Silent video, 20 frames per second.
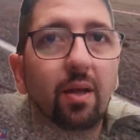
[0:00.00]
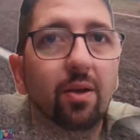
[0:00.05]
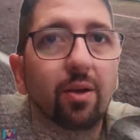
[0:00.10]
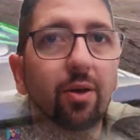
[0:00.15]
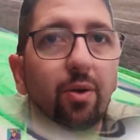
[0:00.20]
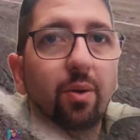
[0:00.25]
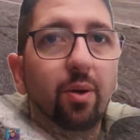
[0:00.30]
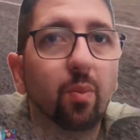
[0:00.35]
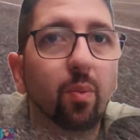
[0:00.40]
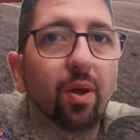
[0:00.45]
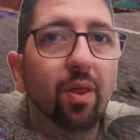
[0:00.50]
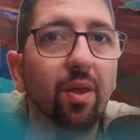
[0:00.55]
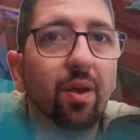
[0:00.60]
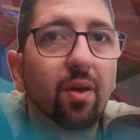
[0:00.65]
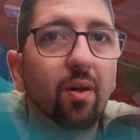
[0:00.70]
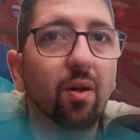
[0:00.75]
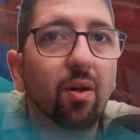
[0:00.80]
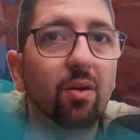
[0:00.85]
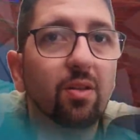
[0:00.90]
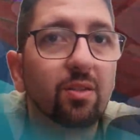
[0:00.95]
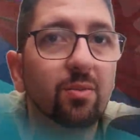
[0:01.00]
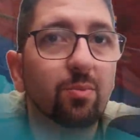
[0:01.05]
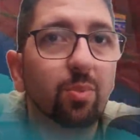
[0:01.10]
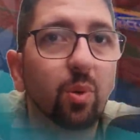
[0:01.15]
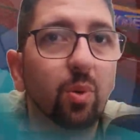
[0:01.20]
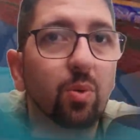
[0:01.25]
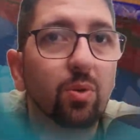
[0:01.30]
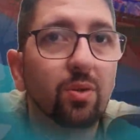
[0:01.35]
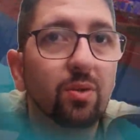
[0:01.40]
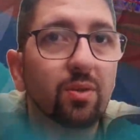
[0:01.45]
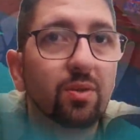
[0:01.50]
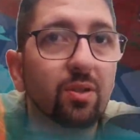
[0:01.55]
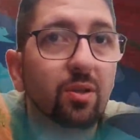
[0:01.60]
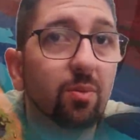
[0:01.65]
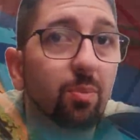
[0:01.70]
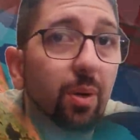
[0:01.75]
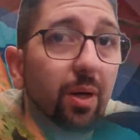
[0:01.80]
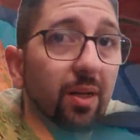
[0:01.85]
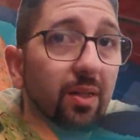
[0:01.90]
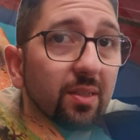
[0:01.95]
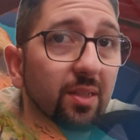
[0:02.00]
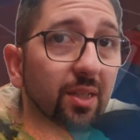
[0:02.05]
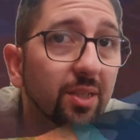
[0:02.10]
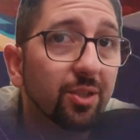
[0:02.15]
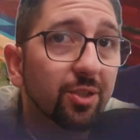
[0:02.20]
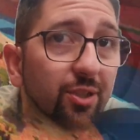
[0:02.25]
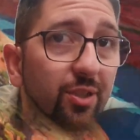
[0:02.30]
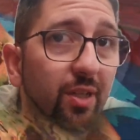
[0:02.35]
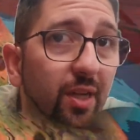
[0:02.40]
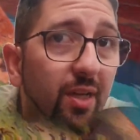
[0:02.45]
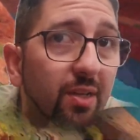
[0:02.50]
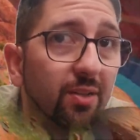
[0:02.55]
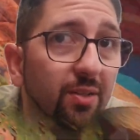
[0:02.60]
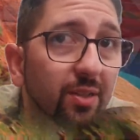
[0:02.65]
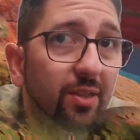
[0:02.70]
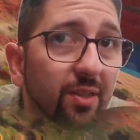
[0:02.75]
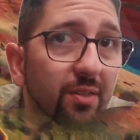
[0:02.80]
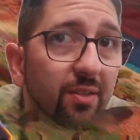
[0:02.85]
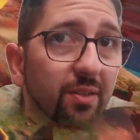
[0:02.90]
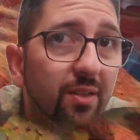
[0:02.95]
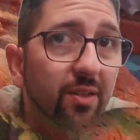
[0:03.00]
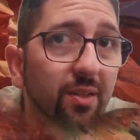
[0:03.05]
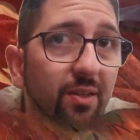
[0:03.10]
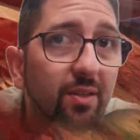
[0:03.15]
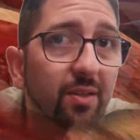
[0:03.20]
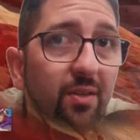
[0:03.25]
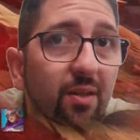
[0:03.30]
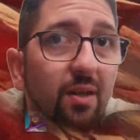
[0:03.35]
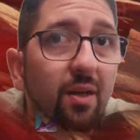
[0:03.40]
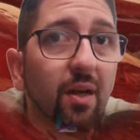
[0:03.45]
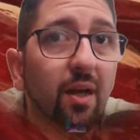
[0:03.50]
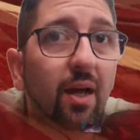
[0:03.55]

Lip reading: Knowing where they are is important, so pay attention underneath here